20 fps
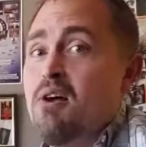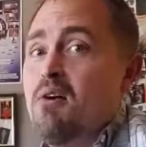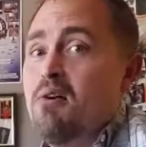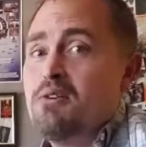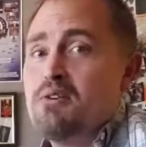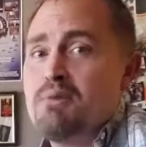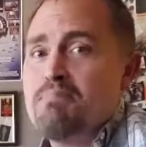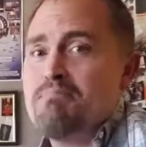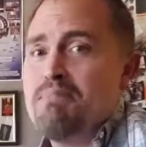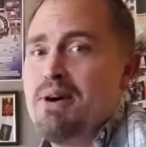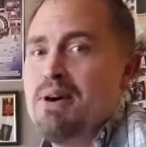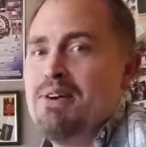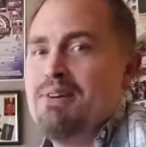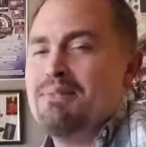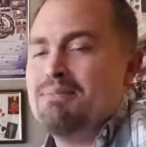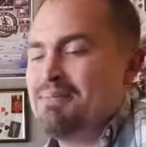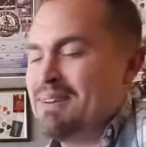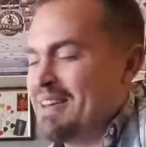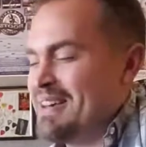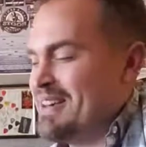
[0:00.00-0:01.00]
on your
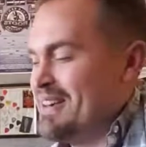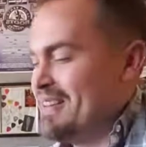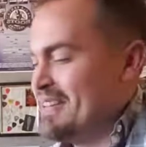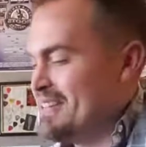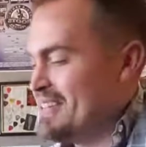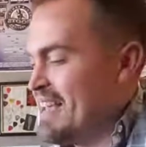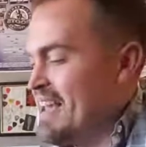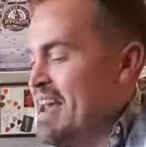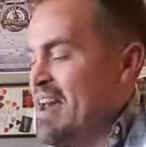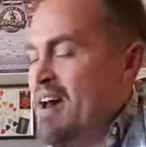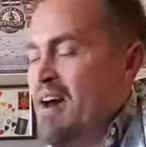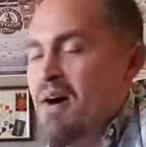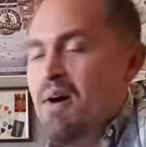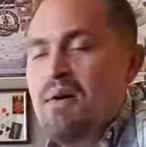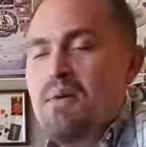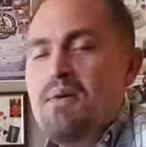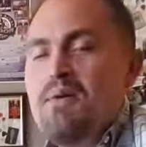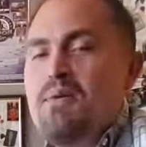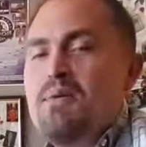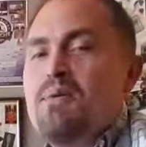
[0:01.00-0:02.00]
bum. 'Cause,
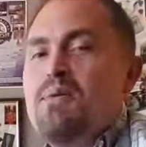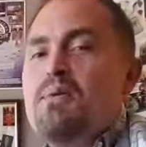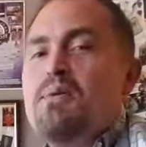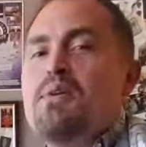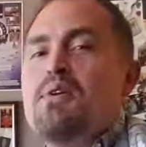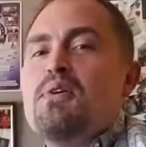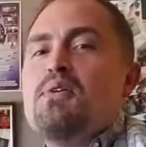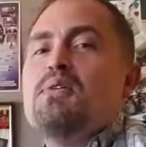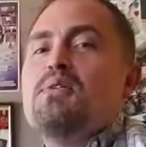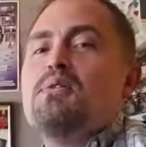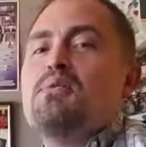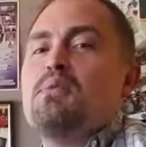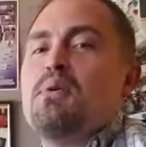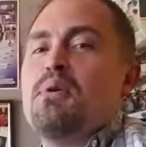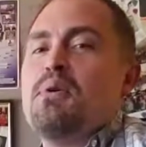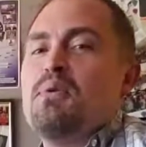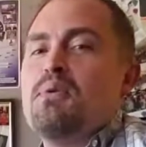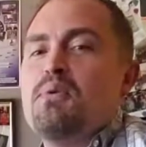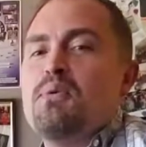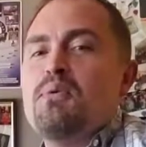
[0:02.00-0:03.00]
oh,
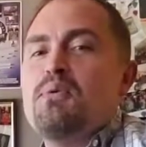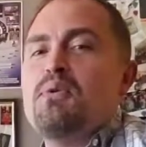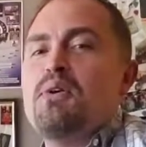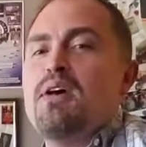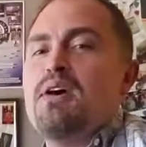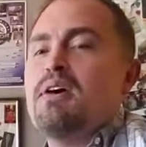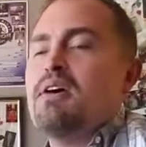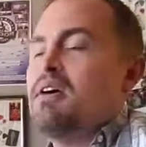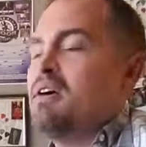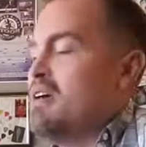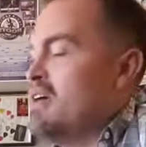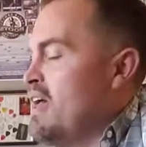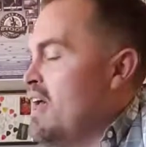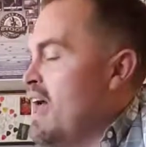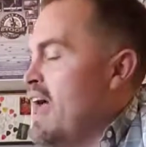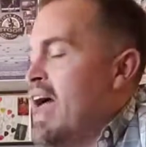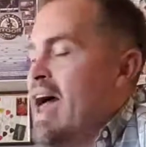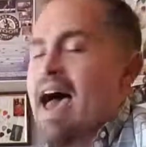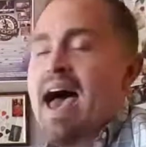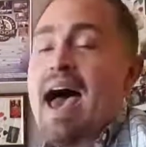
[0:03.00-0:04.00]
Corona,
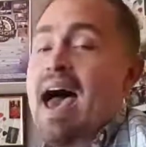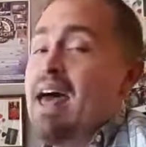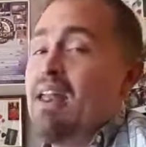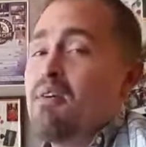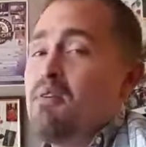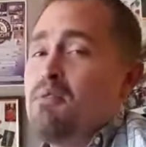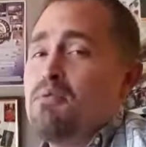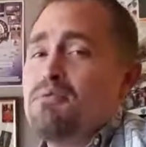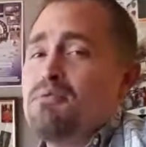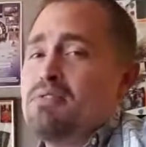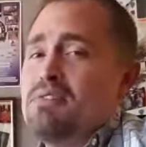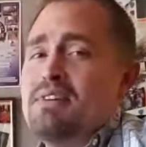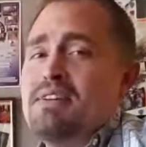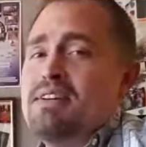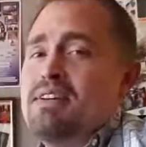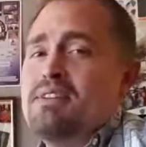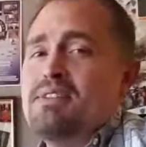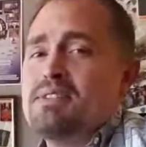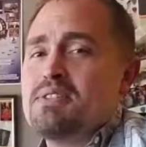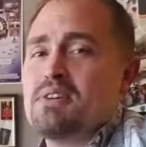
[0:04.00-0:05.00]
I don't
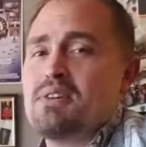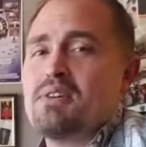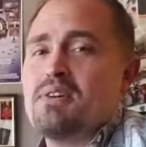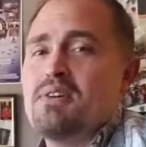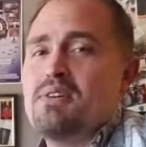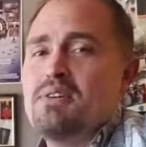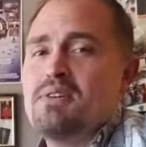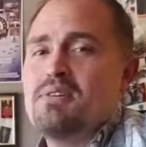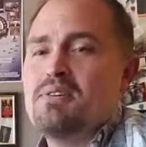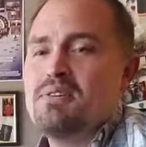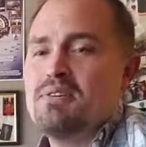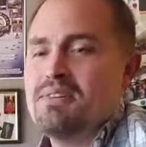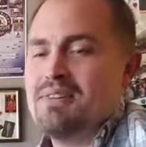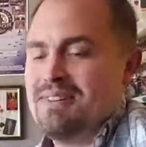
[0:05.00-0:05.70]
feel so good.